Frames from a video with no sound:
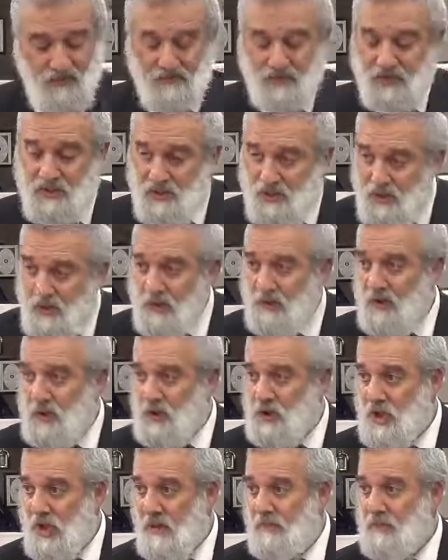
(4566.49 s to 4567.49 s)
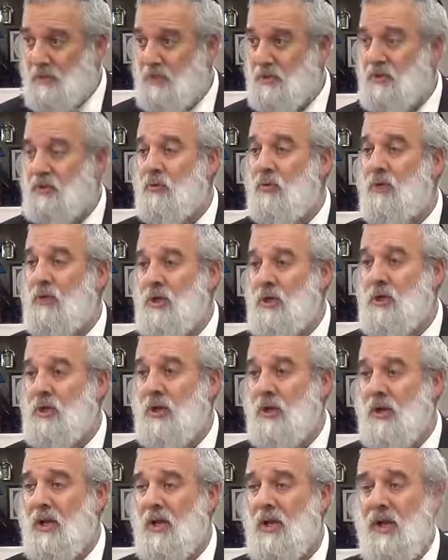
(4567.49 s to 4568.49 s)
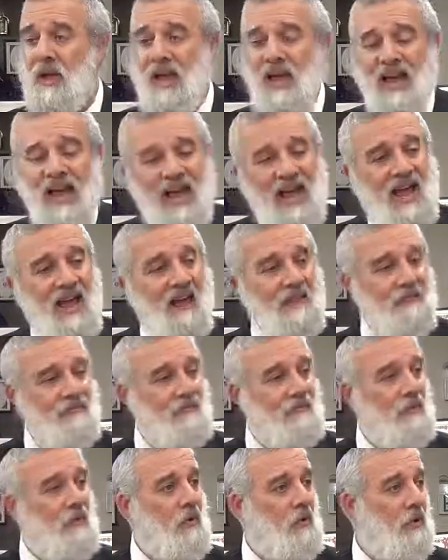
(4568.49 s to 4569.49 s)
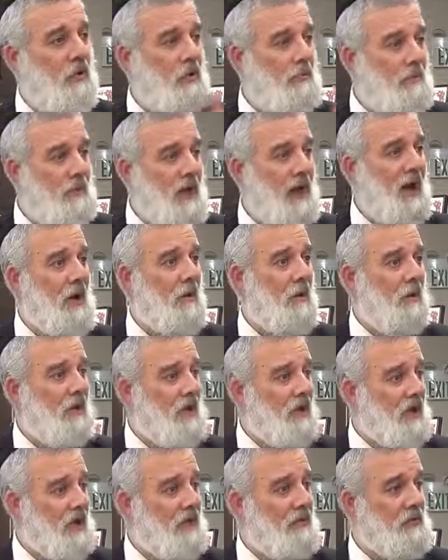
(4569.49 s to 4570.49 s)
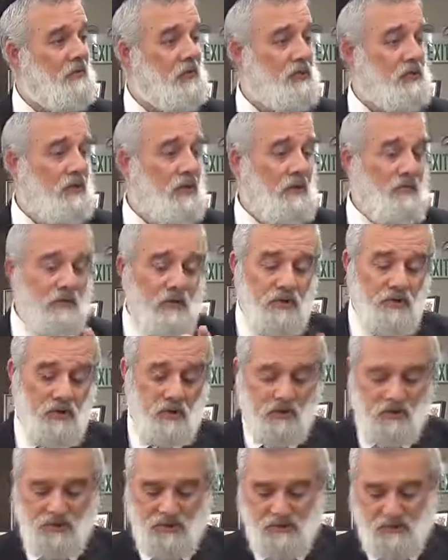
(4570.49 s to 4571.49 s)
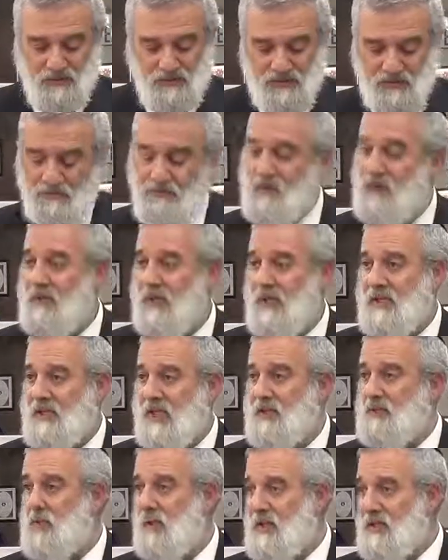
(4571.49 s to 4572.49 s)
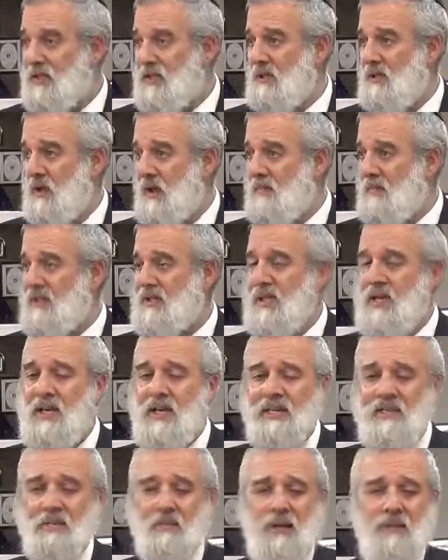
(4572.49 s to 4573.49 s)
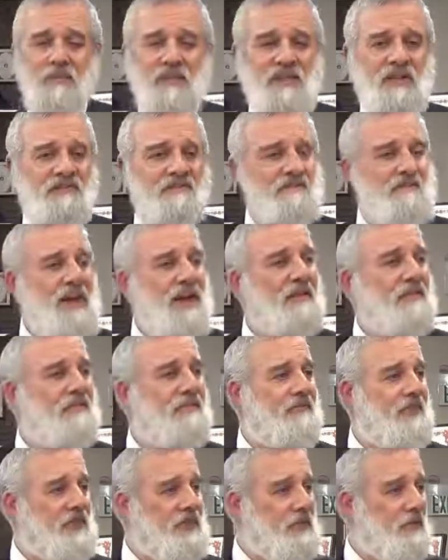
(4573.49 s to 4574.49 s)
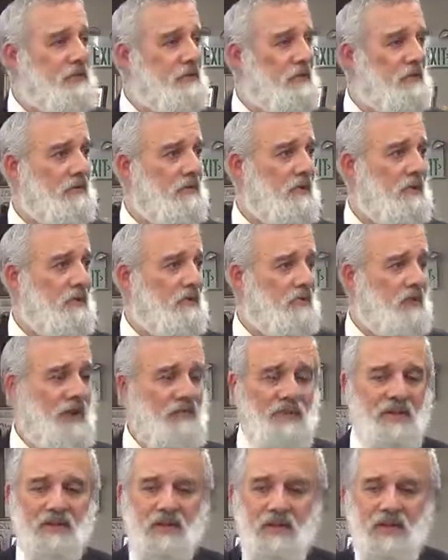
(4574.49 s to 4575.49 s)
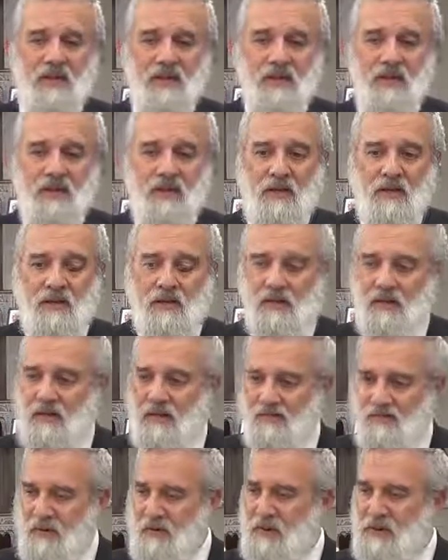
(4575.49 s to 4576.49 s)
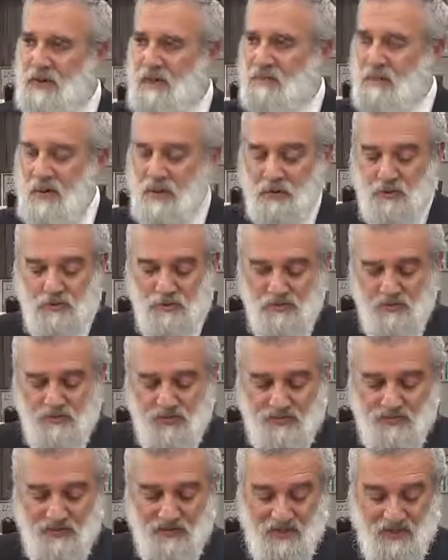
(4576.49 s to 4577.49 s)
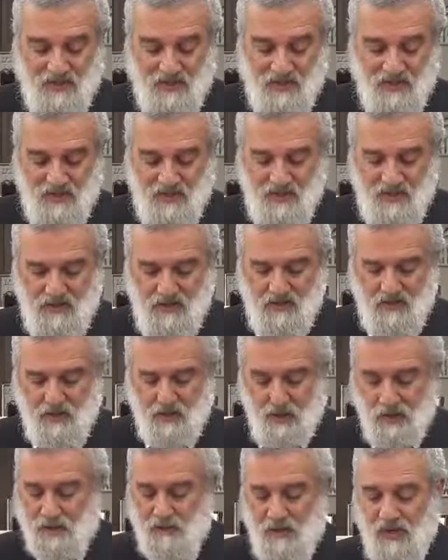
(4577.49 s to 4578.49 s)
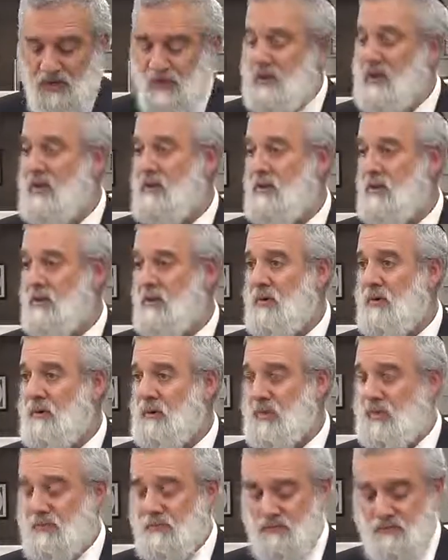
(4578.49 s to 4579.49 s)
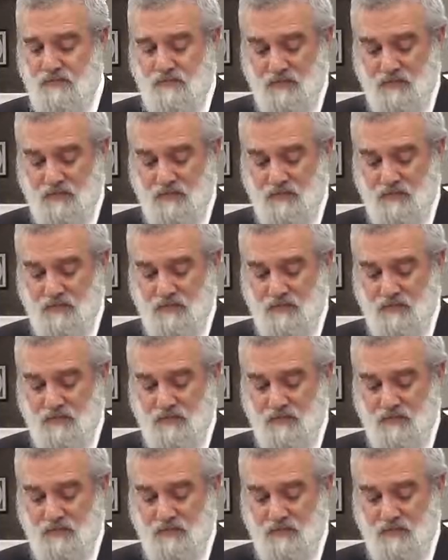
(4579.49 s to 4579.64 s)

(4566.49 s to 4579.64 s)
But certain chapters traditionally have more power than others for certain specific things. That's what a segula means. Segula means a metaphysical remedy, a very special remedy, just by saying the words.